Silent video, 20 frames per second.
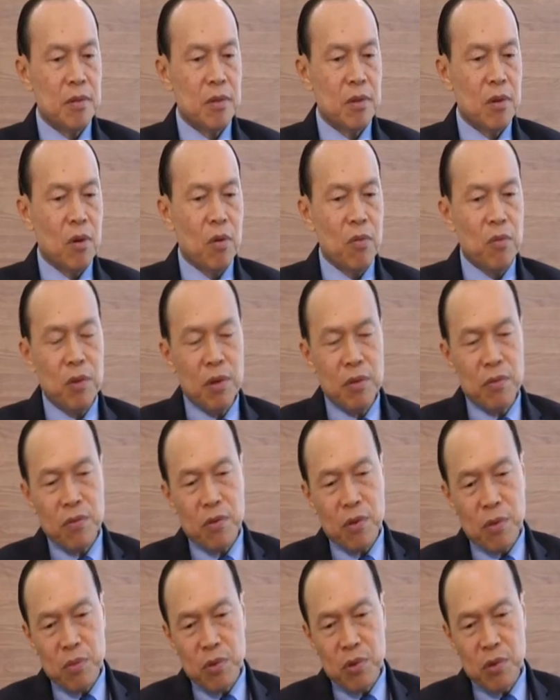convert
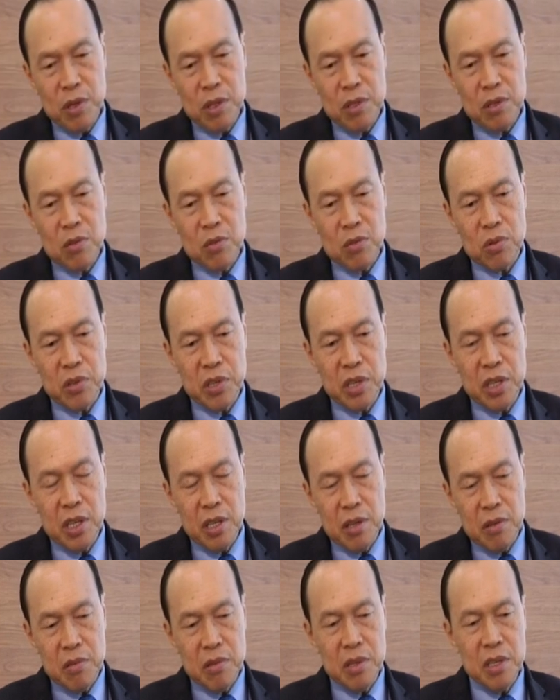from US to
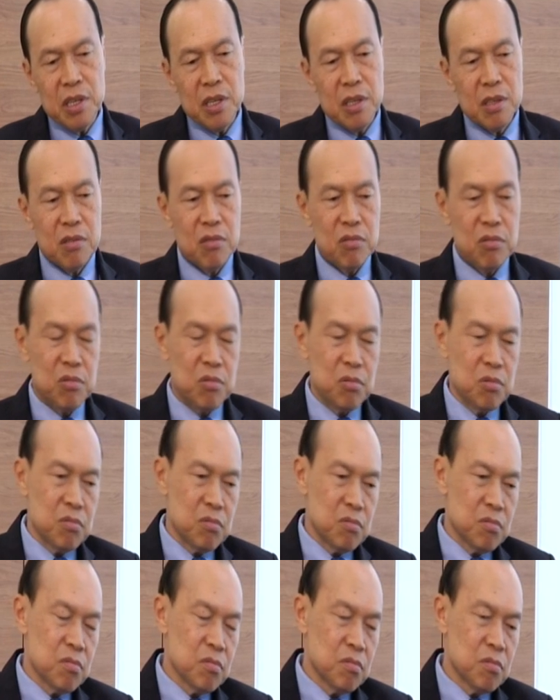ringgit to
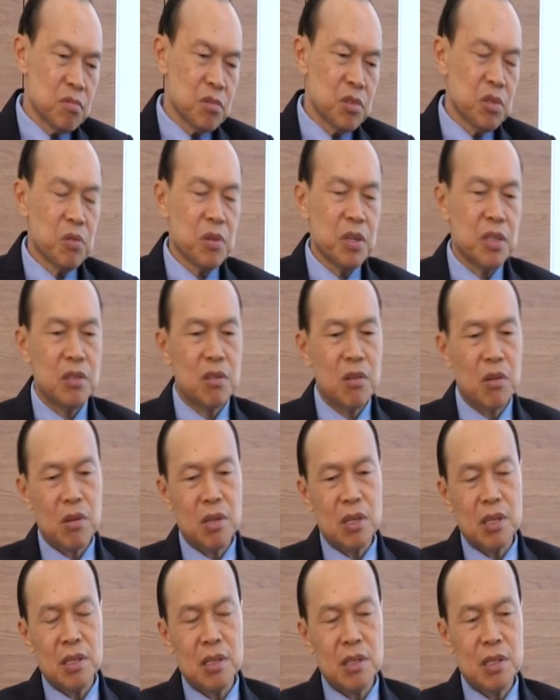US
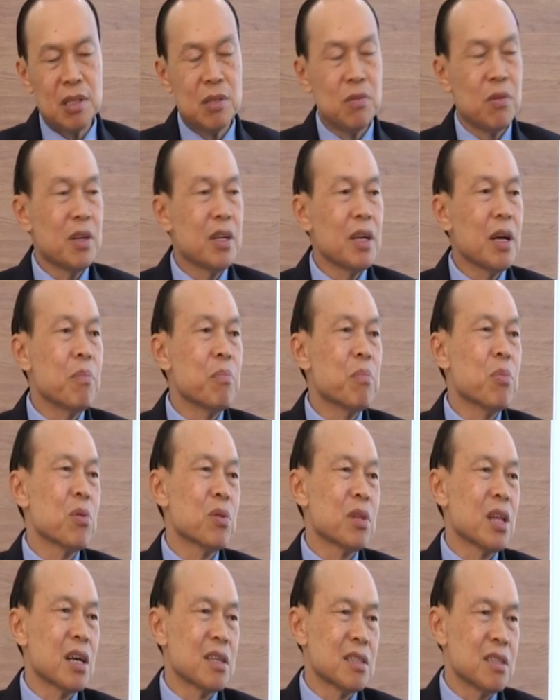dollar is very
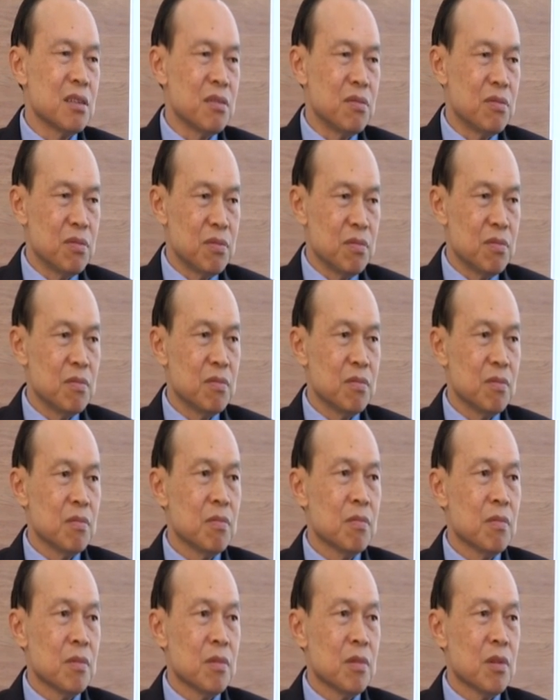unproductive.
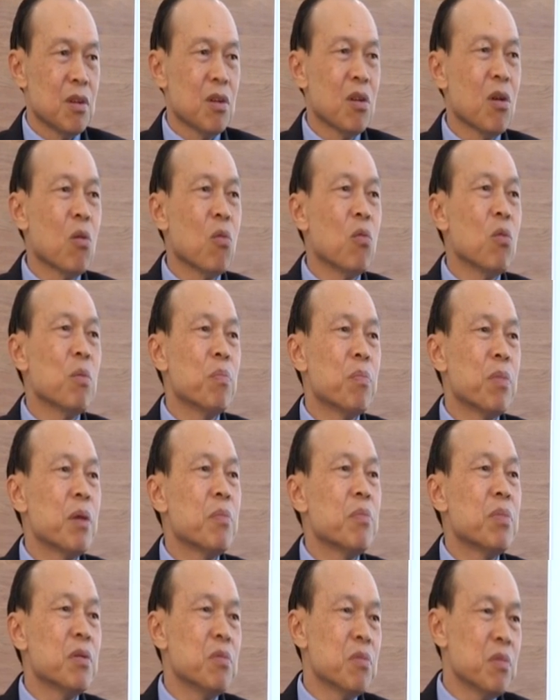A lot of work,
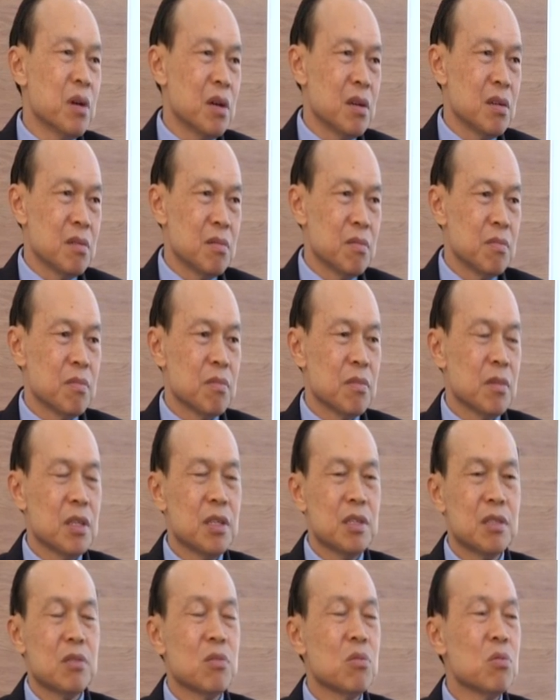paperwork.
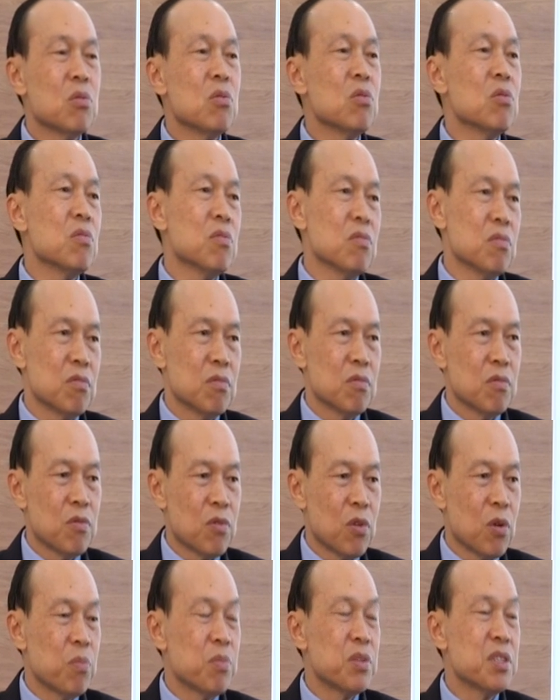This is no good
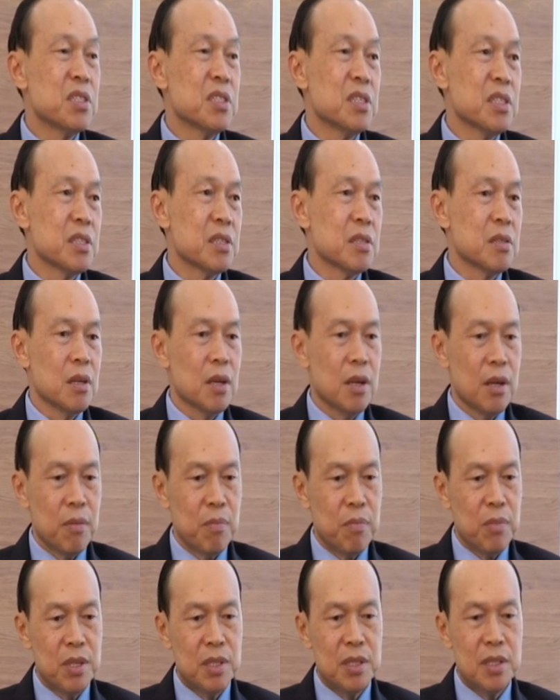for business.
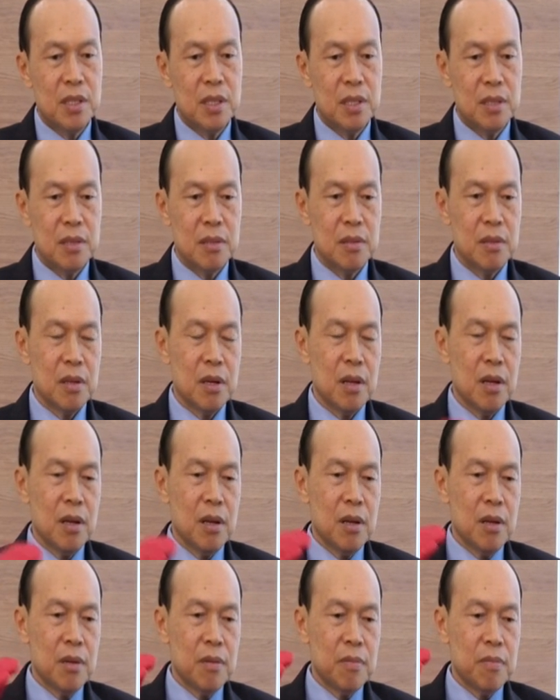Business
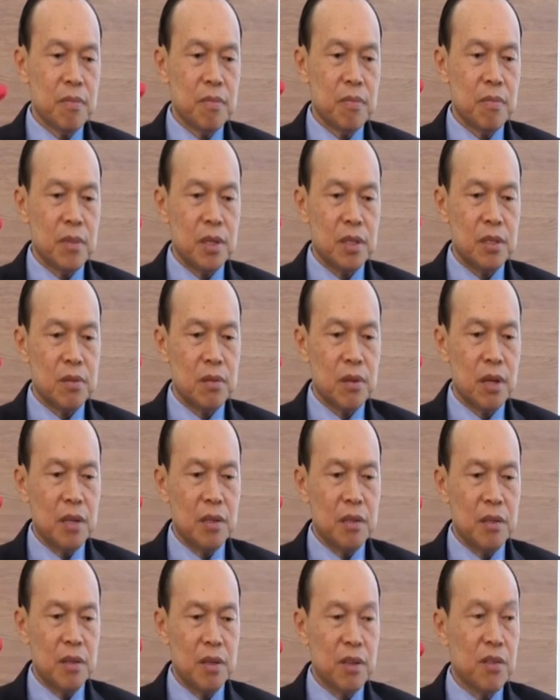must
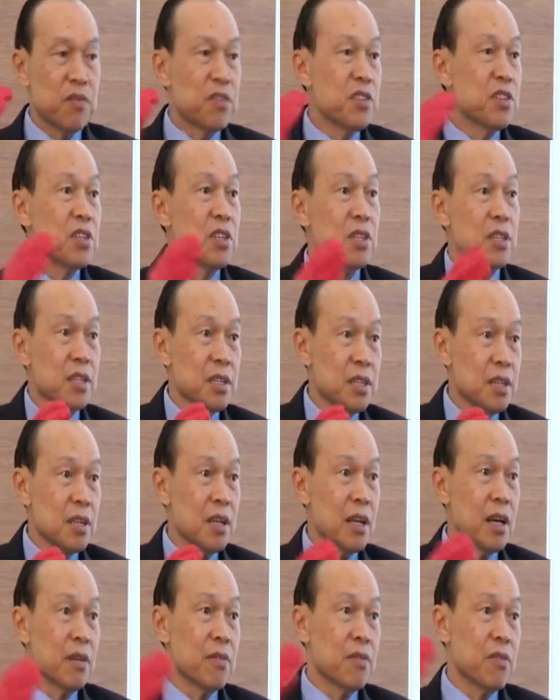run efficiently,
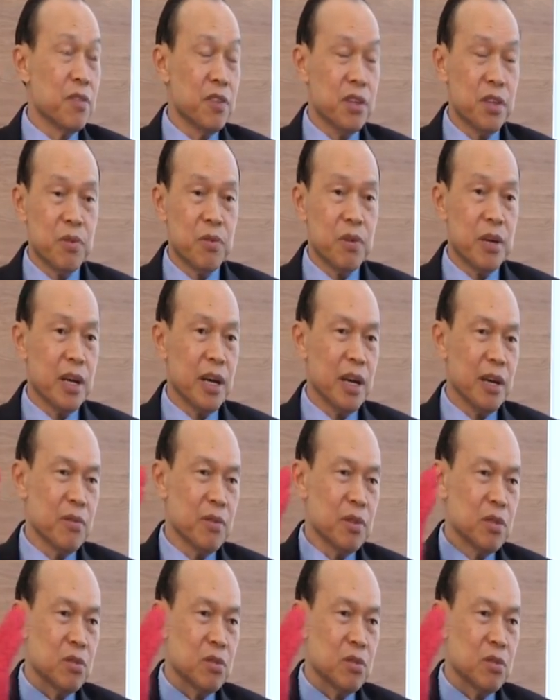like freeway, highway,